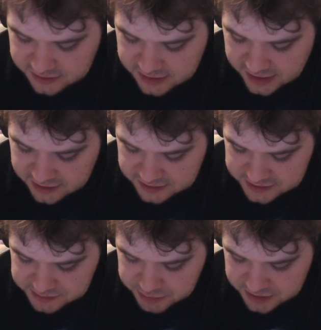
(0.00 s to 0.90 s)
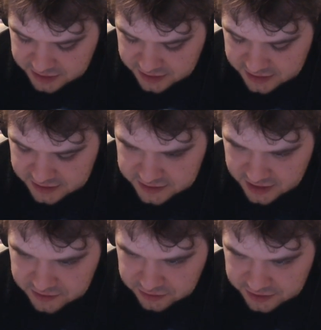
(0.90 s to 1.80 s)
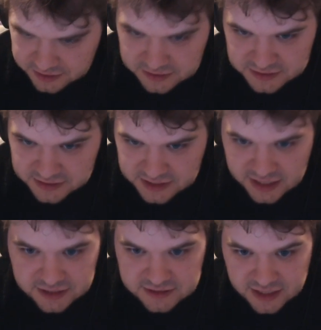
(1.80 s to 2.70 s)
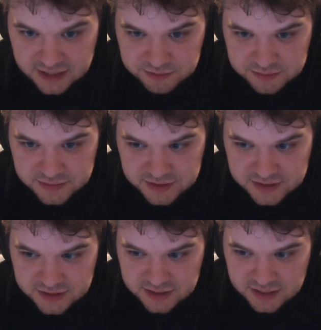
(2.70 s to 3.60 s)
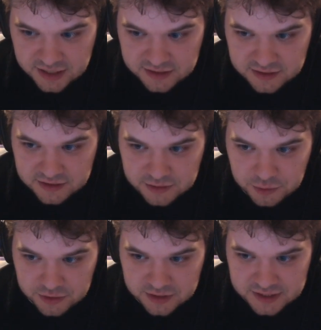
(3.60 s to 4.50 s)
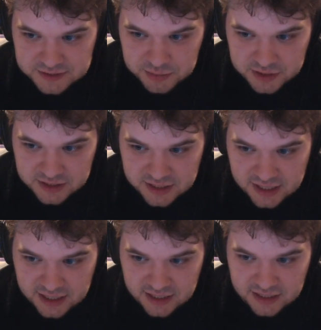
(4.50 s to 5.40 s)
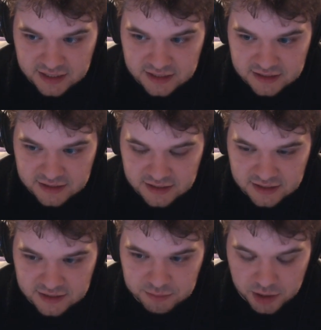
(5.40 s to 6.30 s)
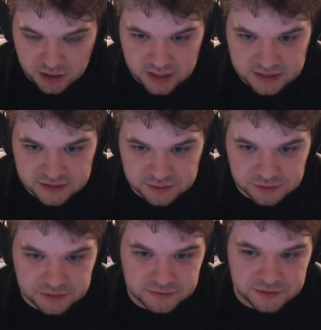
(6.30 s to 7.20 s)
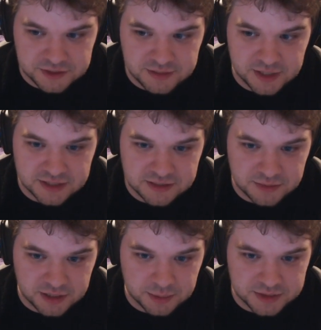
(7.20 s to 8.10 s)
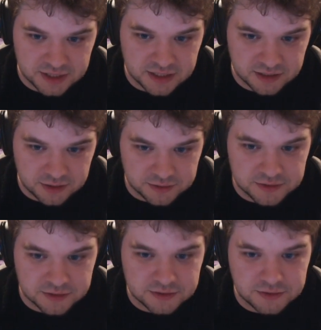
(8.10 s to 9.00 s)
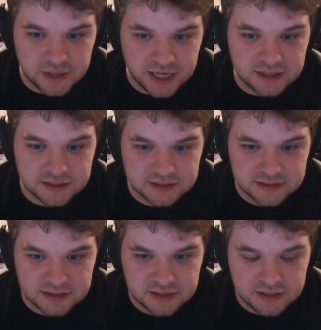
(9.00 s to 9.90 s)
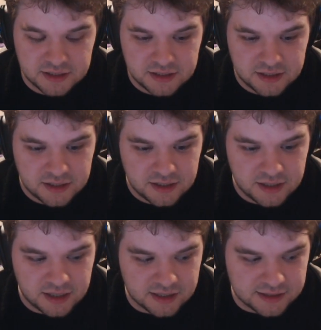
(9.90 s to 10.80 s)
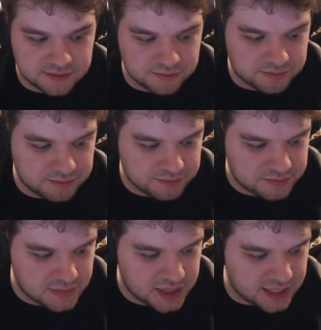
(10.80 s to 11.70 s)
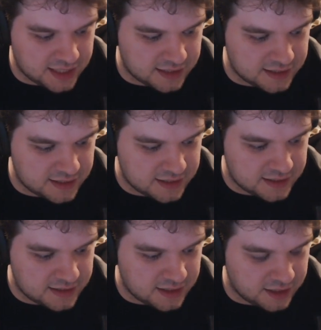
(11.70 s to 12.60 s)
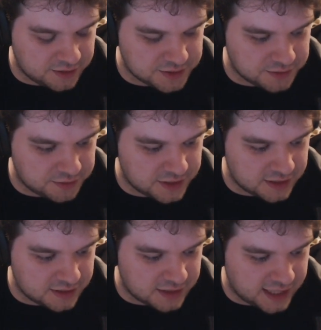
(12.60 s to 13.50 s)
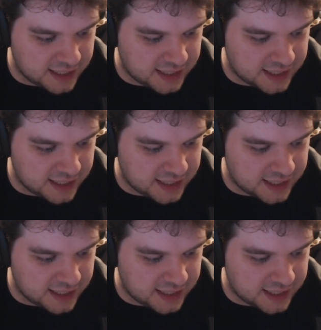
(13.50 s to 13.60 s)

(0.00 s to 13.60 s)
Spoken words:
has been the key to everything this entire time. I think that Gordon has been a pawn in order for G-Man to be able to get closer to Alyx. And I also think that